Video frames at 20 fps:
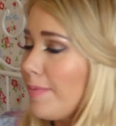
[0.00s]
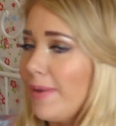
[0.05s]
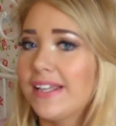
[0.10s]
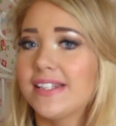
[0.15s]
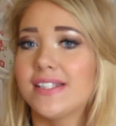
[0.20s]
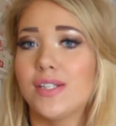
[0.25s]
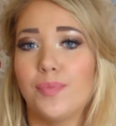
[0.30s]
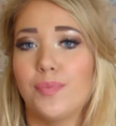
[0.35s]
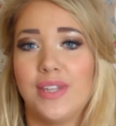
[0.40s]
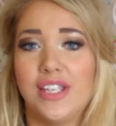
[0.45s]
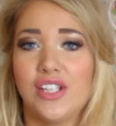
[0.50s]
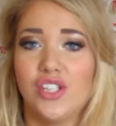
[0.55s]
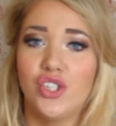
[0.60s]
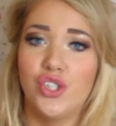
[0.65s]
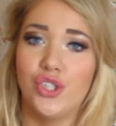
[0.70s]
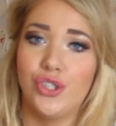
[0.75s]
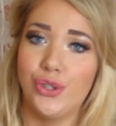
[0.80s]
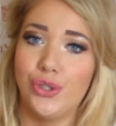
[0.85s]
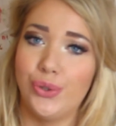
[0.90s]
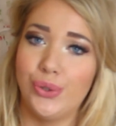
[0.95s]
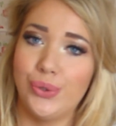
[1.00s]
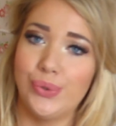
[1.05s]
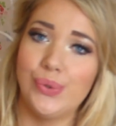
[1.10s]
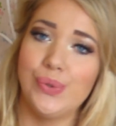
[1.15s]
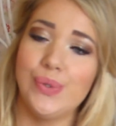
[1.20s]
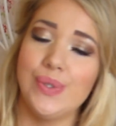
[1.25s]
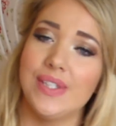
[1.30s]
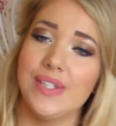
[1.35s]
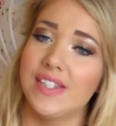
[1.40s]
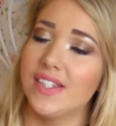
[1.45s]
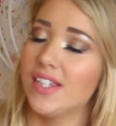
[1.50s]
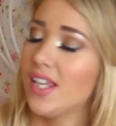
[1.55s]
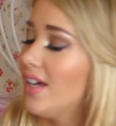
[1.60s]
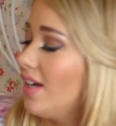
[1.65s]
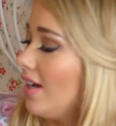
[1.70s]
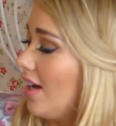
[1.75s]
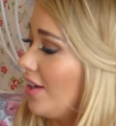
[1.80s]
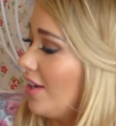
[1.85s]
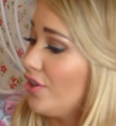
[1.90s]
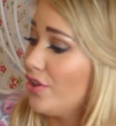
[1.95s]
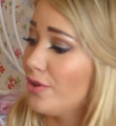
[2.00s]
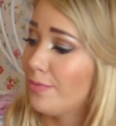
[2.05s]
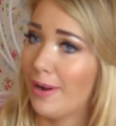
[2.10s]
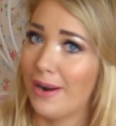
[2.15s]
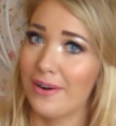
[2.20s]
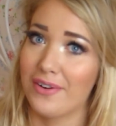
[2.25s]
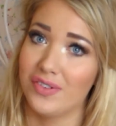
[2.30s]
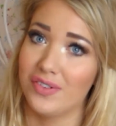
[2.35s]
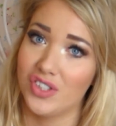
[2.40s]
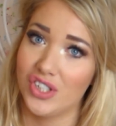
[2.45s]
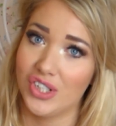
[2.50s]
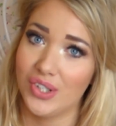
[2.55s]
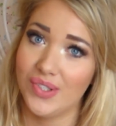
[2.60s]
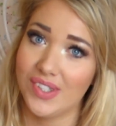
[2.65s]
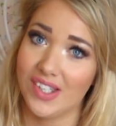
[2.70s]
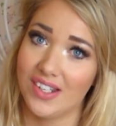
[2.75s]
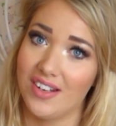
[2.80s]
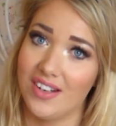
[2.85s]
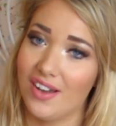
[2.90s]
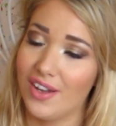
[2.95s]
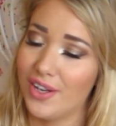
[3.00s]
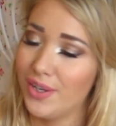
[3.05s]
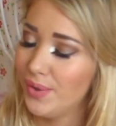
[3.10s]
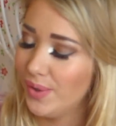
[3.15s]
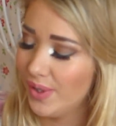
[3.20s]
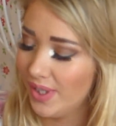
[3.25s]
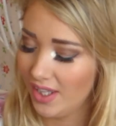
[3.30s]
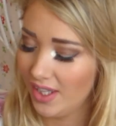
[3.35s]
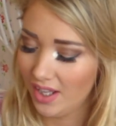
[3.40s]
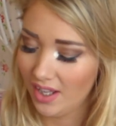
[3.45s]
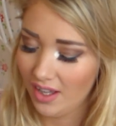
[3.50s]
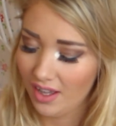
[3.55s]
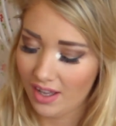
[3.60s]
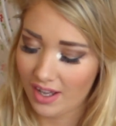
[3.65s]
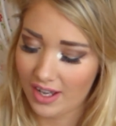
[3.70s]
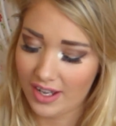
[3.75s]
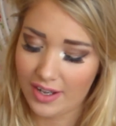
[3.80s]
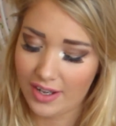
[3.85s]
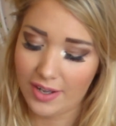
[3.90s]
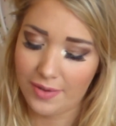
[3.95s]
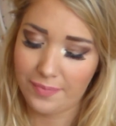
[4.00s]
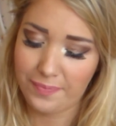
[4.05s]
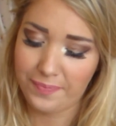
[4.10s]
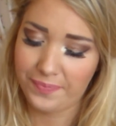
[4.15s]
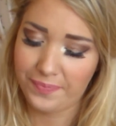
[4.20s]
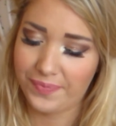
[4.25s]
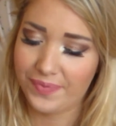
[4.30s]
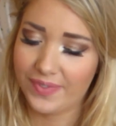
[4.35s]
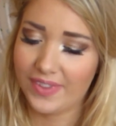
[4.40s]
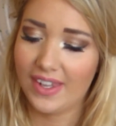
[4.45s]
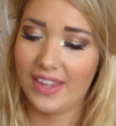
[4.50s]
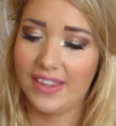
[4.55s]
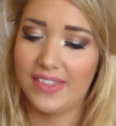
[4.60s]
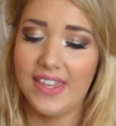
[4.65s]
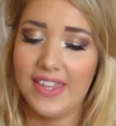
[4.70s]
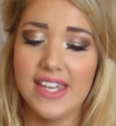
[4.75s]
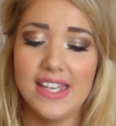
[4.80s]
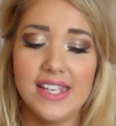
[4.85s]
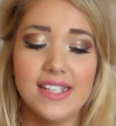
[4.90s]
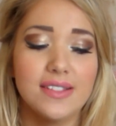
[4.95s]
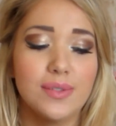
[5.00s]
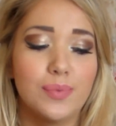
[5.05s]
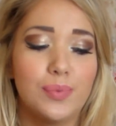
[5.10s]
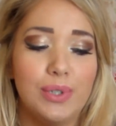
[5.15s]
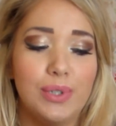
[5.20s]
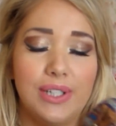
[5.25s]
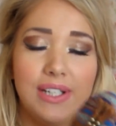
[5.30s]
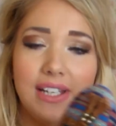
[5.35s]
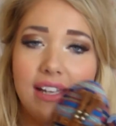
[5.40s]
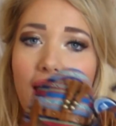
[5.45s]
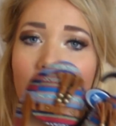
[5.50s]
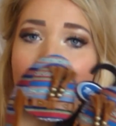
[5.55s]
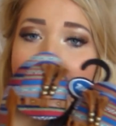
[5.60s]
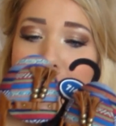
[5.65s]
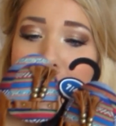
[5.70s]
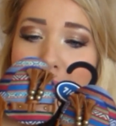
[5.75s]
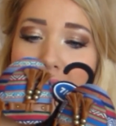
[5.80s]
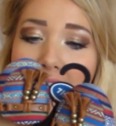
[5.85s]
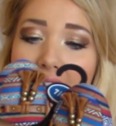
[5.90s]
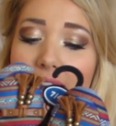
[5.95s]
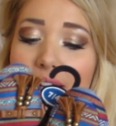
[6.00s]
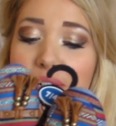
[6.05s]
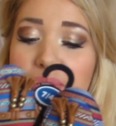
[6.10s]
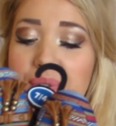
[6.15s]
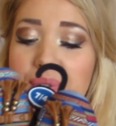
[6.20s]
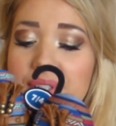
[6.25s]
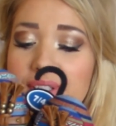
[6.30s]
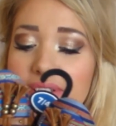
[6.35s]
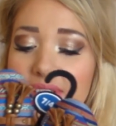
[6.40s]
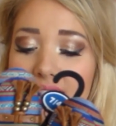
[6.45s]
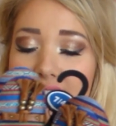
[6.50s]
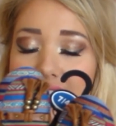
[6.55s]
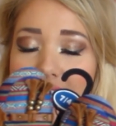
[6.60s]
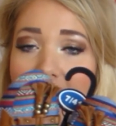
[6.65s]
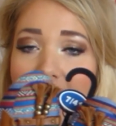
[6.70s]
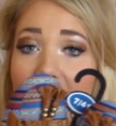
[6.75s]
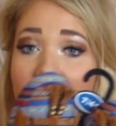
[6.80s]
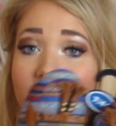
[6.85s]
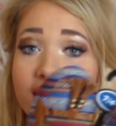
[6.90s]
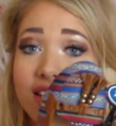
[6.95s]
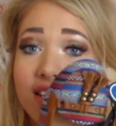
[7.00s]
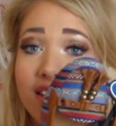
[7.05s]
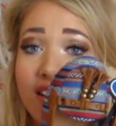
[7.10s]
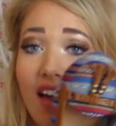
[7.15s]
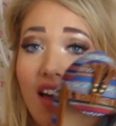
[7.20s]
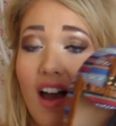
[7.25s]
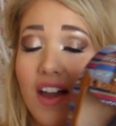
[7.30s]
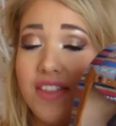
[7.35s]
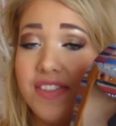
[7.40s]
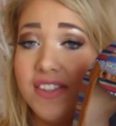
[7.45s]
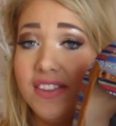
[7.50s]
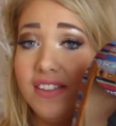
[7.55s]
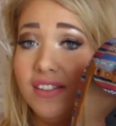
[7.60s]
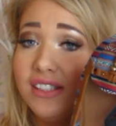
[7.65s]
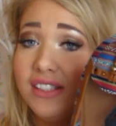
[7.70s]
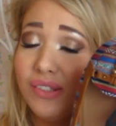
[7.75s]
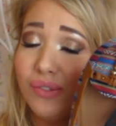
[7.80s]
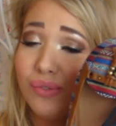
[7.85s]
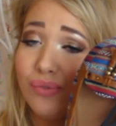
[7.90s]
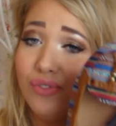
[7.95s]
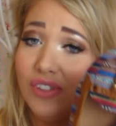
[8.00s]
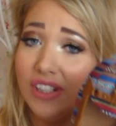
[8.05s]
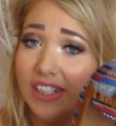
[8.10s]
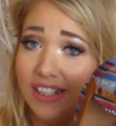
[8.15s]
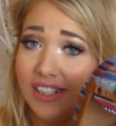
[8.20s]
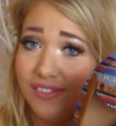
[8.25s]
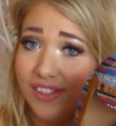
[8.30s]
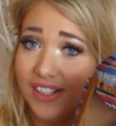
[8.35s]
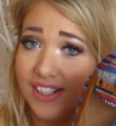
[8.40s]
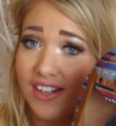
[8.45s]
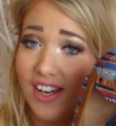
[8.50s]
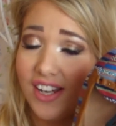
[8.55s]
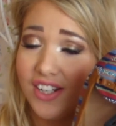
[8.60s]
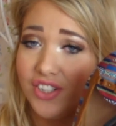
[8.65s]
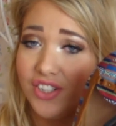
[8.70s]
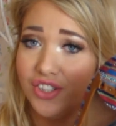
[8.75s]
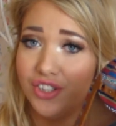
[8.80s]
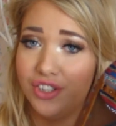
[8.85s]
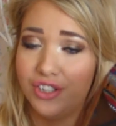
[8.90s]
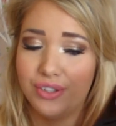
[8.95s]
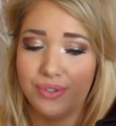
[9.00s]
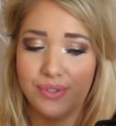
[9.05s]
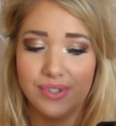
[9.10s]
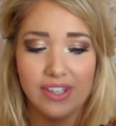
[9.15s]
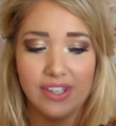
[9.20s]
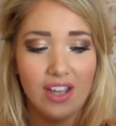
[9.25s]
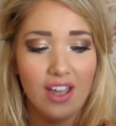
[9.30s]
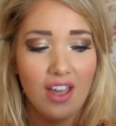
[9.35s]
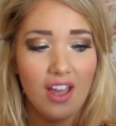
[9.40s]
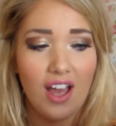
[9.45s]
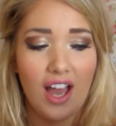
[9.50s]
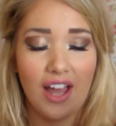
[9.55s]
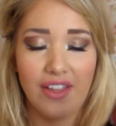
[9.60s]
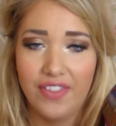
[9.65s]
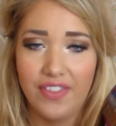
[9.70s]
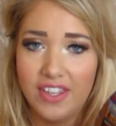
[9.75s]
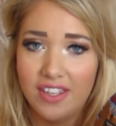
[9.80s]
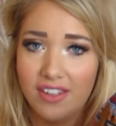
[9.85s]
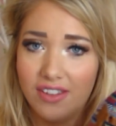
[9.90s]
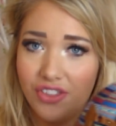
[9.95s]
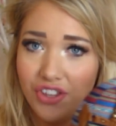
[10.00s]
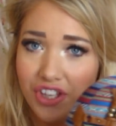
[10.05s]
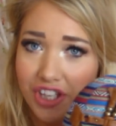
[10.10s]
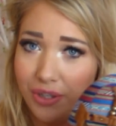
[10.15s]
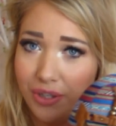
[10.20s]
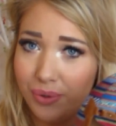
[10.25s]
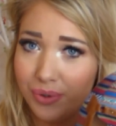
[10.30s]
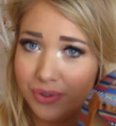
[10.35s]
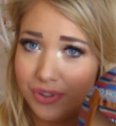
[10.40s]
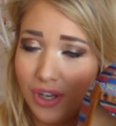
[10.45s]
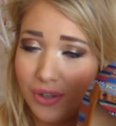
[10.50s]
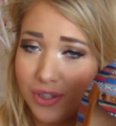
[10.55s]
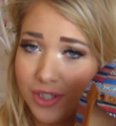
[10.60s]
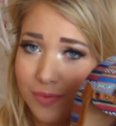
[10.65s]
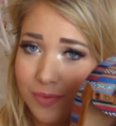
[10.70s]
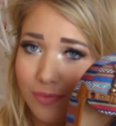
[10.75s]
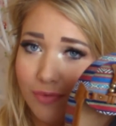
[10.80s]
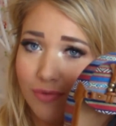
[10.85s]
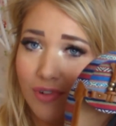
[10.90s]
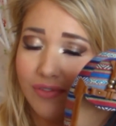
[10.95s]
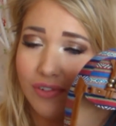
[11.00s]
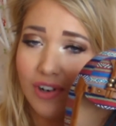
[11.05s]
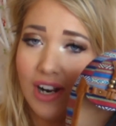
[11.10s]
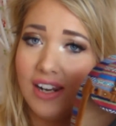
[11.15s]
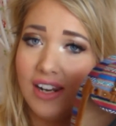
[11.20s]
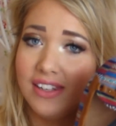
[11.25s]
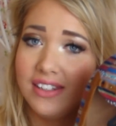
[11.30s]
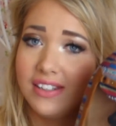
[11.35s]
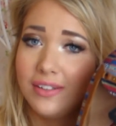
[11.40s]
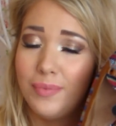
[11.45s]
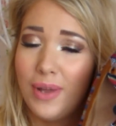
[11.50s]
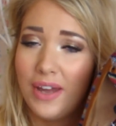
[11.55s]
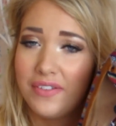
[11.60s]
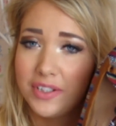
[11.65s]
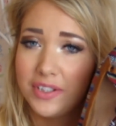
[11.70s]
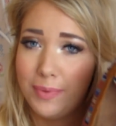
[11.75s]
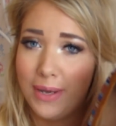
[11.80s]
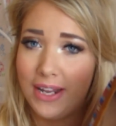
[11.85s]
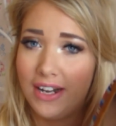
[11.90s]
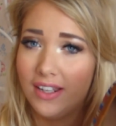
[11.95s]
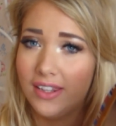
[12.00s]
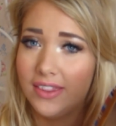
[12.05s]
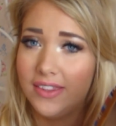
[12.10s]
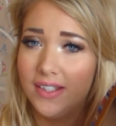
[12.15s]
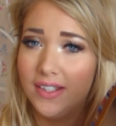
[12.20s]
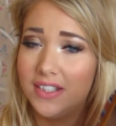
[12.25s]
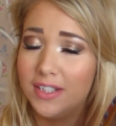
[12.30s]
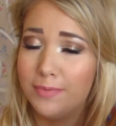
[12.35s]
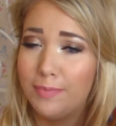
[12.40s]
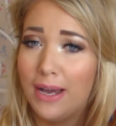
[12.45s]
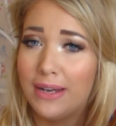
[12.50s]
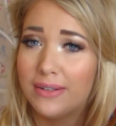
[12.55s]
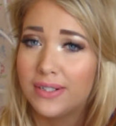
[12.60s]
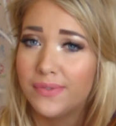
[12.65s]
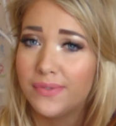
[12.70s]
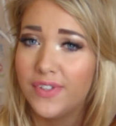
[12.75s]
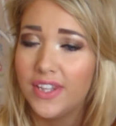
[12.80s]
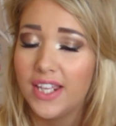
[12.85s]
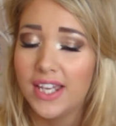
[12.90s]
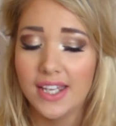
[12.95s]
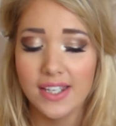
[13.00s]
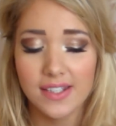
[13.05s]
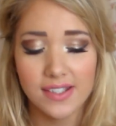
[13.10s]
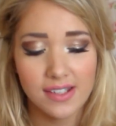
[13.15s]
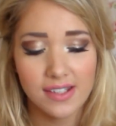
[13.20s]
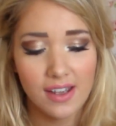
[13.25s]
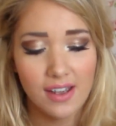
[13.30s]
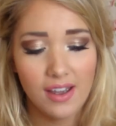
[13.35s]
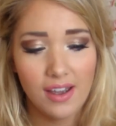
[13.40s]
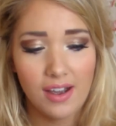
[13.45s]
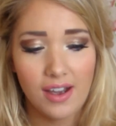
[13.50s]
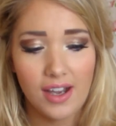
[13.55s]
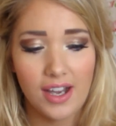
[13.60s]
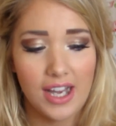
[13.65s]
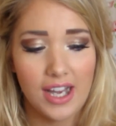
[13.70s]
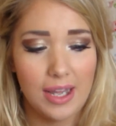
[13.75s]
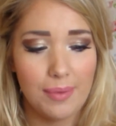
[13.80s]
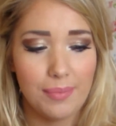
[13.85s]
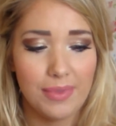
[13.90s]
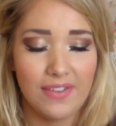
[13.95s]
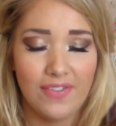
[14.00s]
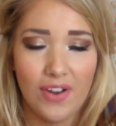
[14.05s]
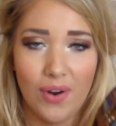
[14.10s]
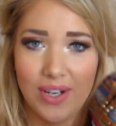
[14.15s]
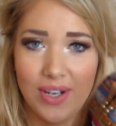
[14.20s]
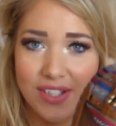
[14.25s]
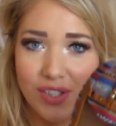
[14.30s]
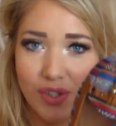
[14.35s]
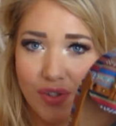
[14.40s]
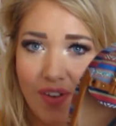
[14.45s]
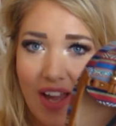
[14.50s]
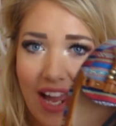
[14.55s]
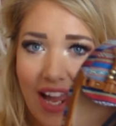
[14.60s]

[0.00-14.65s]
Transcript: picked up these shoes, another pair of shoes, I know. These were £8 and I think these are really nice shoes. I think that you would go to River Island and have to pay like £30 for these. They're very sort of